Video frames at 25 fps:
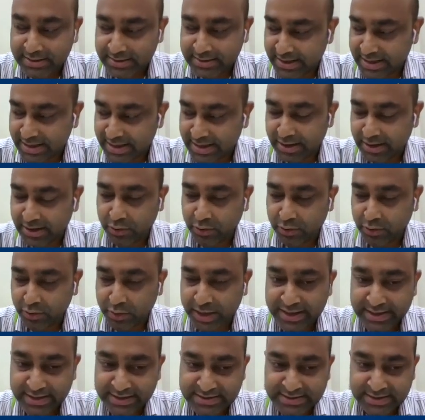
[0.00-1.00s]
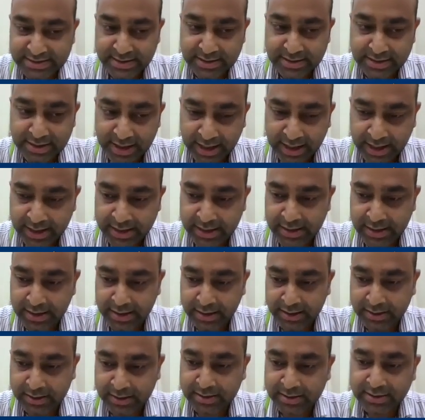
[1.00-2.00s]
their orientation and
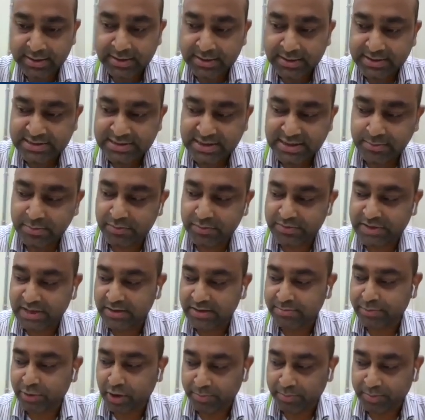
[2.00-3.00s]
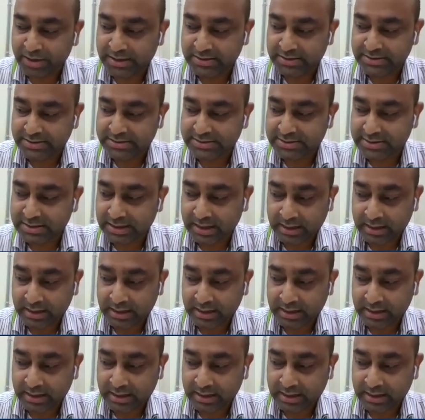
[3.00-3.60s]
some of their properties.